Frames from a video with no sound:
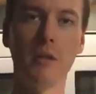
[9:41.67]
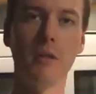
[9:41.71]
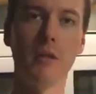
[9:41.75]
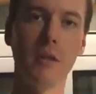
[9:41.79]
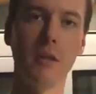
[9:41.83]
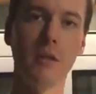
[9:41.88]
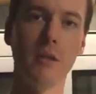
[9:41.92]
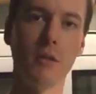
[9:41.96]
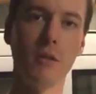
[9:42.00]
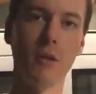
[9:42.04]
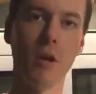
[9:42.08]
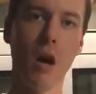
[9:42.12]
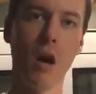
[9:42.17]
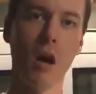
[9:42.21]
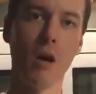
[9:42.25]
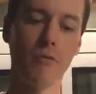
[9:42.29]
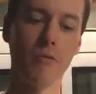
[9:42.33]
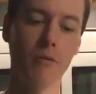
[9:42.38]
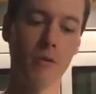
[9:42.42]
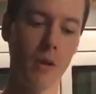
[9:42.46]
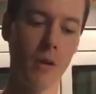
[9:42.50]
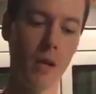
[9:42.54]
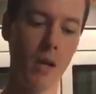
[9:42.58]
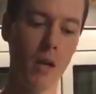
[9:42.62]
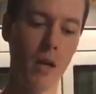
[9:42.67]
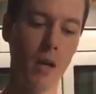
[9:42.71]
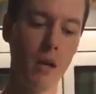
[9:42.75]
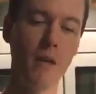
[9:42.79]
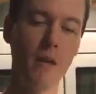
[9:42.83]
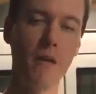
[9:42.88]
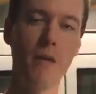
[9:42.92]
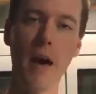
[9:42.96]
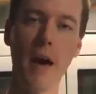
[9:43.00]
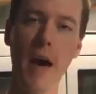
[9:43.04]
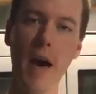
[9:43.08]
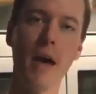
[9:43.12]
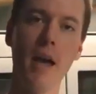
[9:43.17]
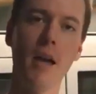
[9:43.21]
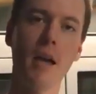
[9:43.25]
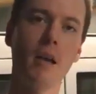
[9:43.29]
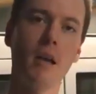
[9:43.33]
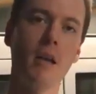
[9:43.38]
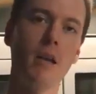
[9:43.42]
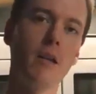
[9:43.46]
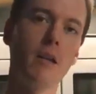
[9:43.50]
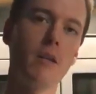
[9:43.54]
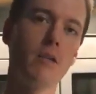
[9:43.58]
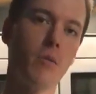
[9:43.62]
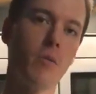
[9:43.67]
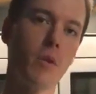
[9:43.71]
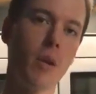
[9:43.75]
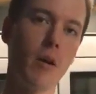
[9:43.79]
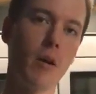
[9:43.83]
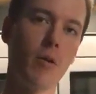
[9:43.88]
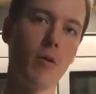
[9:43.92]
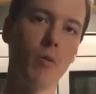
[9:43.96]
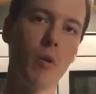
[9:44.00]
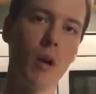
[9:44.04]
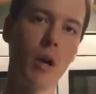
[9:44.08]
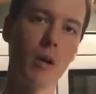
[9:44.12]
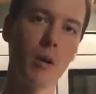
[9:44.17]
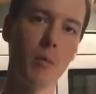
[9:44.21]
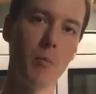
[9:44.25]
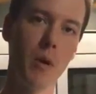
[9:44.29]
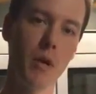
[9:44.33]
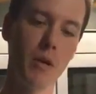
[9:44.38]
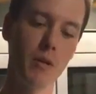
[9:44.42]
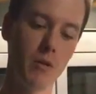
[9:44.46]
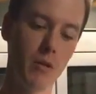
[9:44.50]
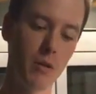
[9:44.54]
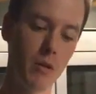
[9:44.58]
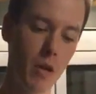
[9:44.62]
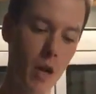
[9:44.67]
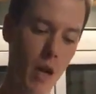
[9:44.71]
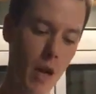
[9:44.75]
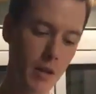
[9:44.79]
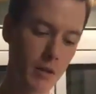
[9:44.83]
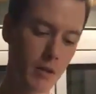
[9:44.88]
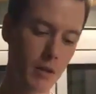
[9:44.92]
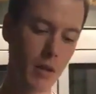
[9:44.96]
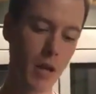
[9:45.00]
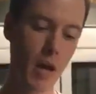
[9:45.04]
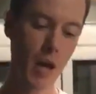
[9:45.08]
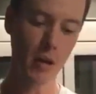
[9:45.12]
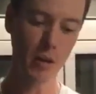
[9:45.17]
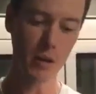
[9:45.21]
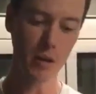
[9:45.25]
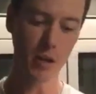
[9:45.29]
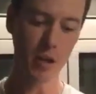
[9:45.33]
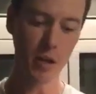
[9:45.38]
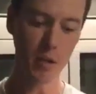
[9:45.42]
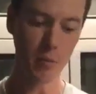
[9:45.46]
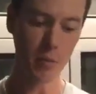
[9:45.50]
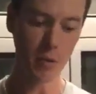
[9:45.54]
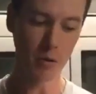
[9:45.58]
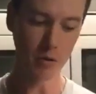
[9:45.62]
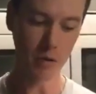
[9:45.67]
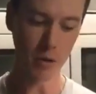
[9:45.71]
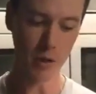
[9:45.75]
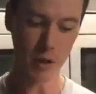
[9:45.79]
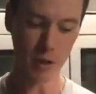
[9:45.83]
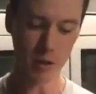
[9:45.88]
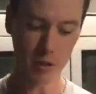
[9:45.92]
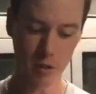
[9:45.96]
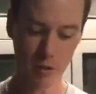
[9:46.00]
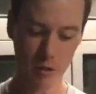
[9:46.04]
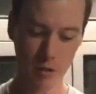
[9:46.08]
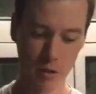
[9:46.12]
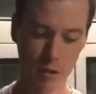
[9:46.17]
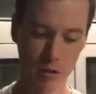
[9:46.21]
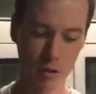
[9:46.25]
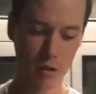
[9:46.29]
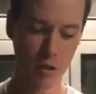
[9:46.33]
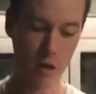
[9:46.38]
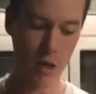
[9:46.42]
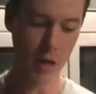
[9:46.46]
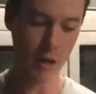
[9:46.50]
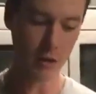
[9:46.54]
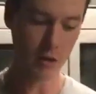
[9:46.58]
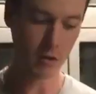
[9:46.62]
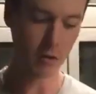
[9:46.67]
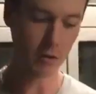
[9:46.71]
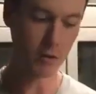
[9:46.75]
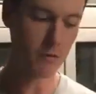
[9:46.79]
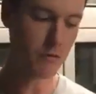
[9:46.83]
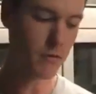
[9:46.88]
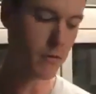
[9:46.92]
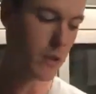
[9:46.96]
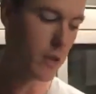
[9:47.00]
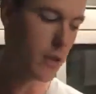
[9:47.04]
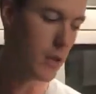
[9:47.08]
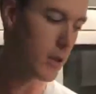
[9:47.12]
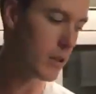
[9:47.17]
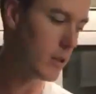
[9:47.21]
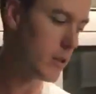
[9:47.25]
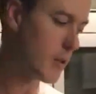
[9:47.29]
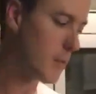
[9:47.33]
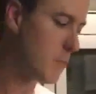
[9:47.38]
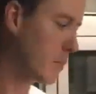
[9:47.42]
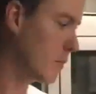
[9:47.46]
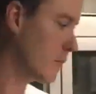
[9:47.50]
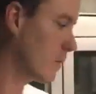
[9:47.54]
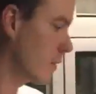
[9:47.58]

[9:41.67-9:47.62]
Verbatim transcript: sealed off that is what i would recommend to you guys on how to keep your links until you're actually feeding them